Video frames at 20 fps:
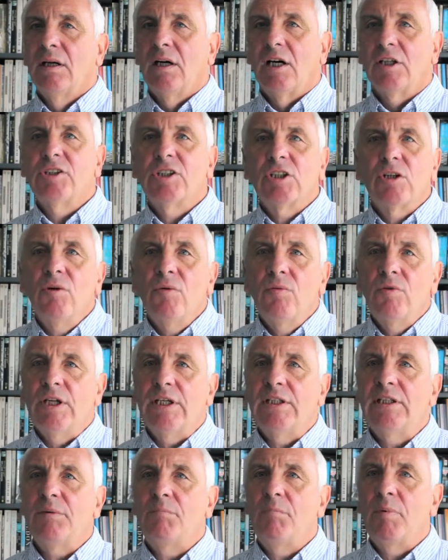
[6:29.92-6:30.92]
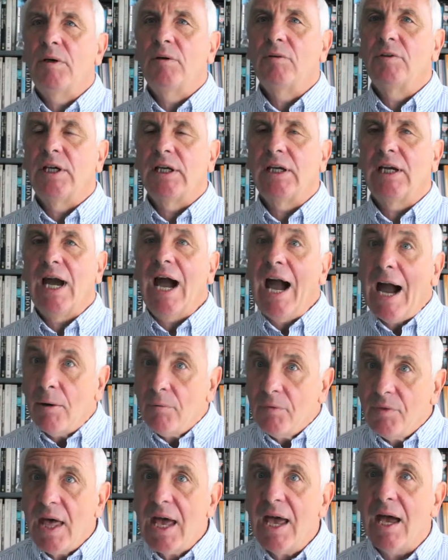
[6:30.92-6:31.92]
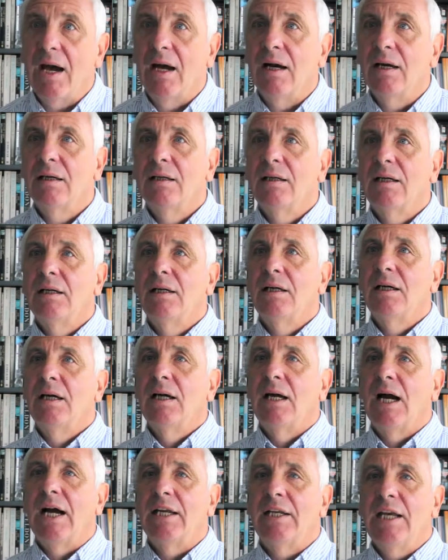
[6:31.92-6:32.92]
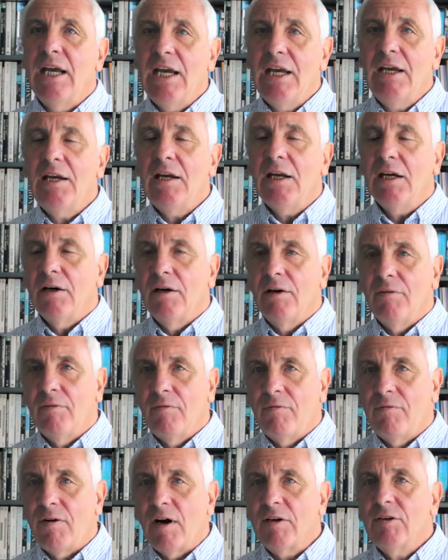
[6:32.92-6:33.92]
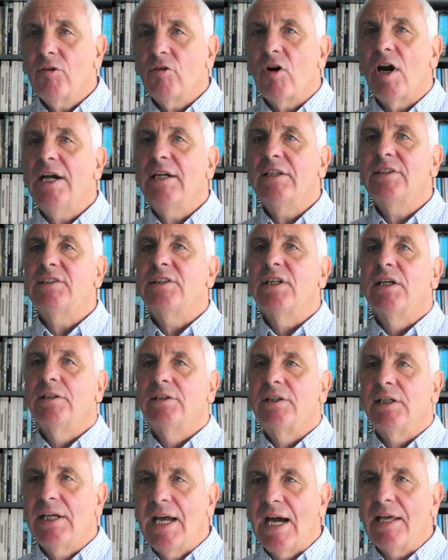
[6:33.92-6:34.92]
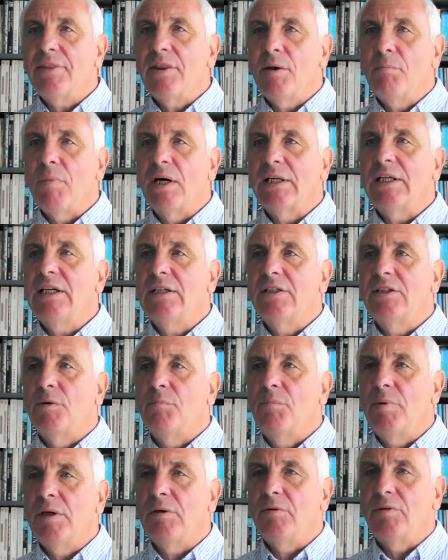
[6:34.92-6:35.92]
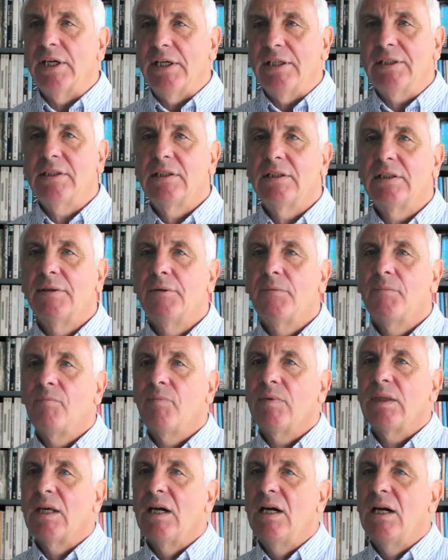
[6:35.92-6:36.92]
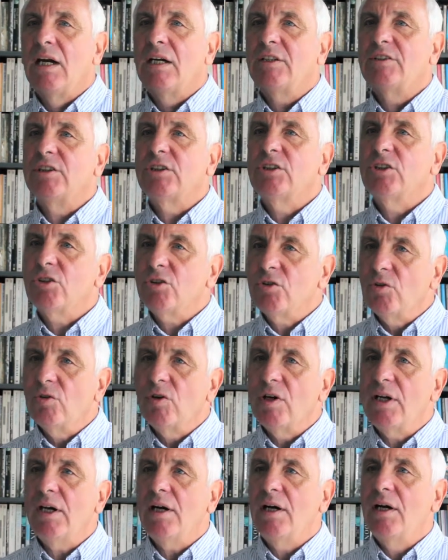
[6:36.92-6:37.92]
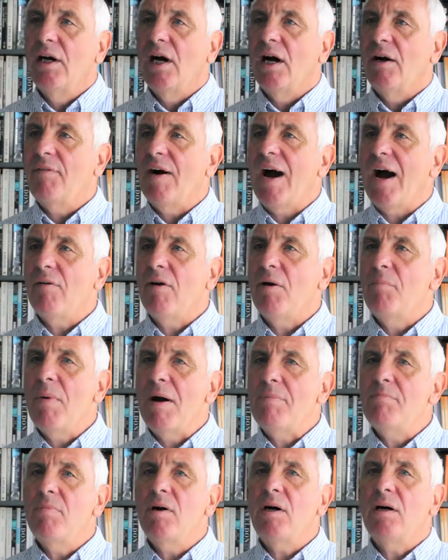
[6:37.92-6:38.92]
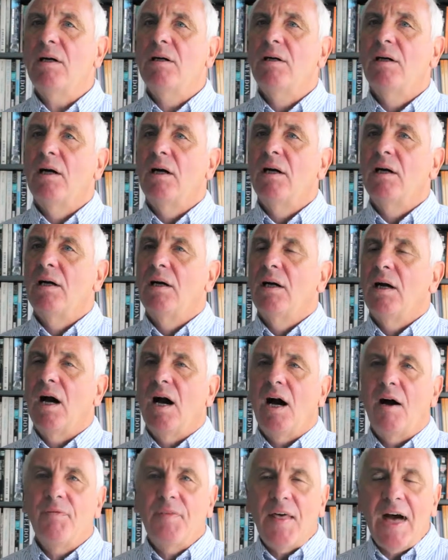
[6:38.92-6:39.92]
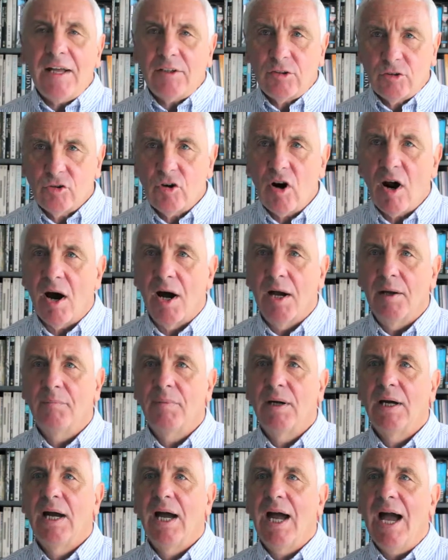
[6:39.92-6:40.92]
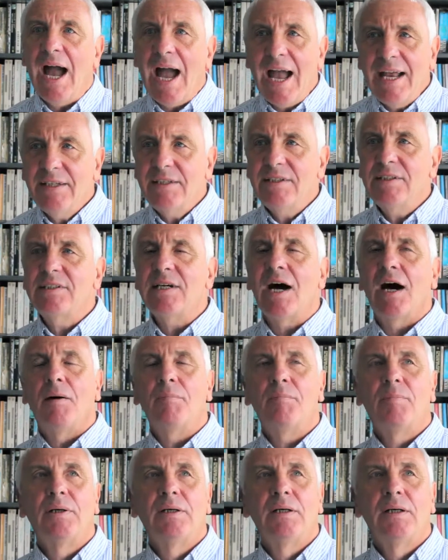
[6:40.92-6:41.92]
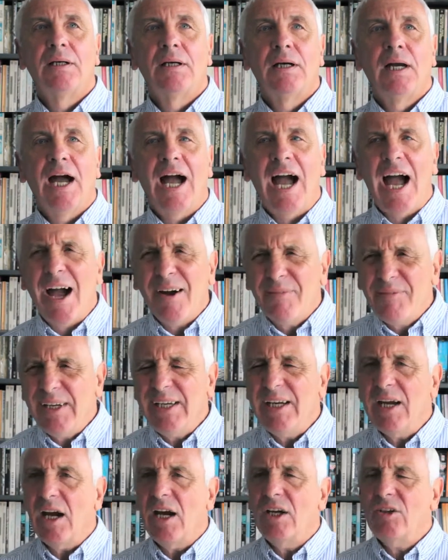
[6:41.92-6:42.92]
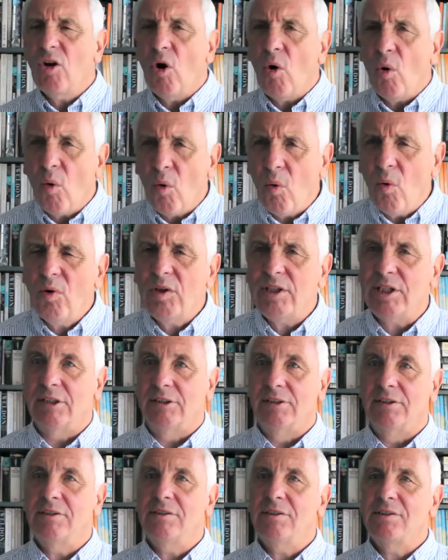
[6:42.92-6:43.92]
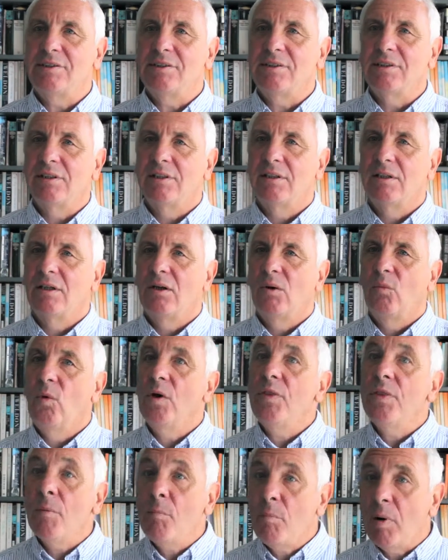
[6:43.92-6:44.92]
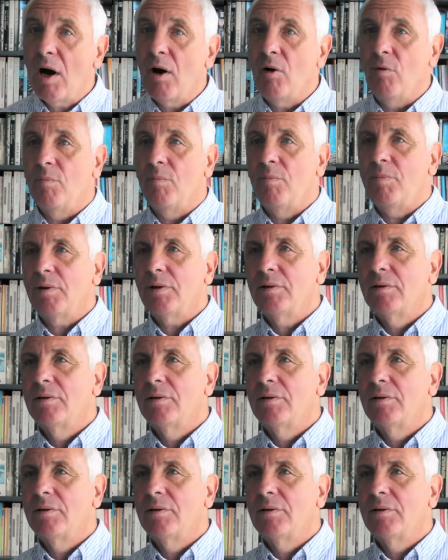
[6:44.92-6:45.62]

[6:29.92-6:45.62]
A school needed building out there, and he fundraised to get the money to build it. It's a story of how a member of that tribe ends up having an audience with the Pope.